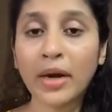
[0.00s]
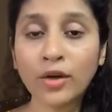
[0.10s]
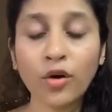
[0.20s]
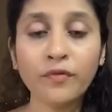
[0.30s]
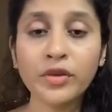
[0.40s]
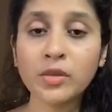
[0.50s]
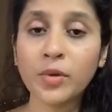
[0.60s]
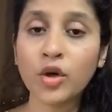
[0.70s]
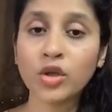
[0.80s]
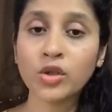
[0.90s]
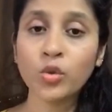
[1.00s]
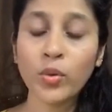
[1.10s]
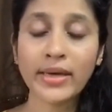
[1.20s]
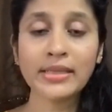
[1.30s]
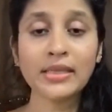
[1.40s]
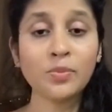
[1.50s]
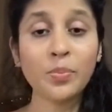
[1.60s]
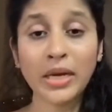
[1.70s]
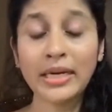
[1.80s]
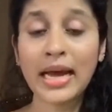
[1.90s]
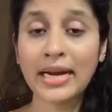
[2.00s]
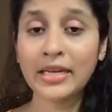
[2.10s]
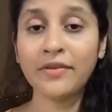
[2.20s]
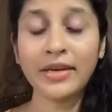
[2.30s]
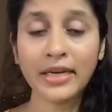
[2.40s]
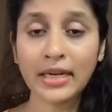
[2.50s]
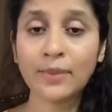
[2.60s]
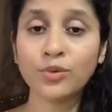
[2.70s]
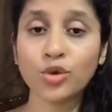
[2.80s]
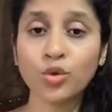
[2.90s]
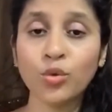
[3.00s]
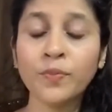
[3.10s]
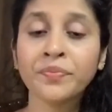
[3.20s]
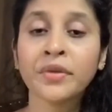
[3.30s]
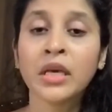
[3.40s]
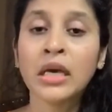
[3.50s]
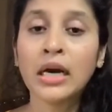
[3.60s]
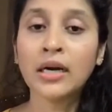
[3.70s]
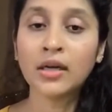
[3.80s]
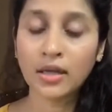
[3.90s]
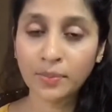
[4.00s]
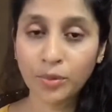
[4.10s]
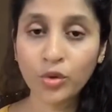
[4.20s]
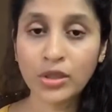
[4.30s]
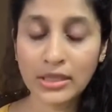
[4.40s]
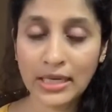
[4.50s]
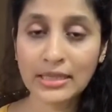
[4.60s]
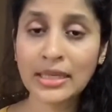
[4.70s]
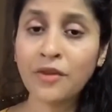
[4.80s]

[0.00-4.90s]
but obvious because US is big daddy when it comes to uh, computer science.